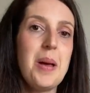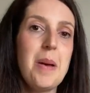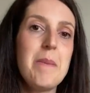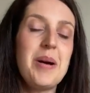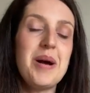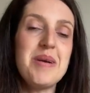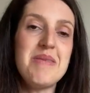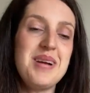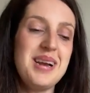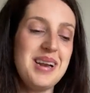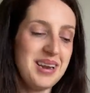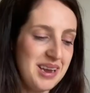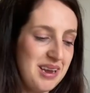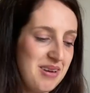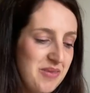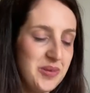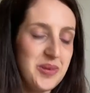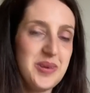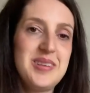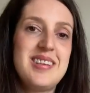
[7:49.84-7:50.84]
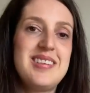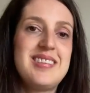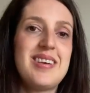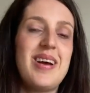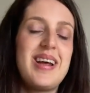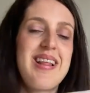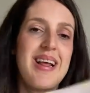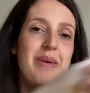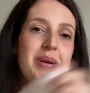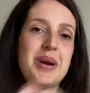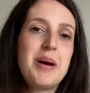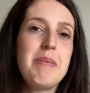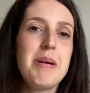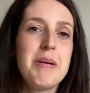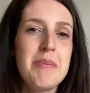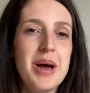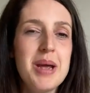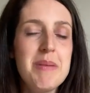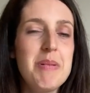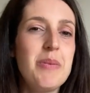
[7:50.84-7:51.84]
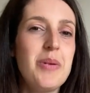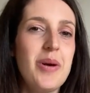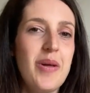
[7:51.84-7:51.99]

But I'm really looking forward to sewing that one up. It might be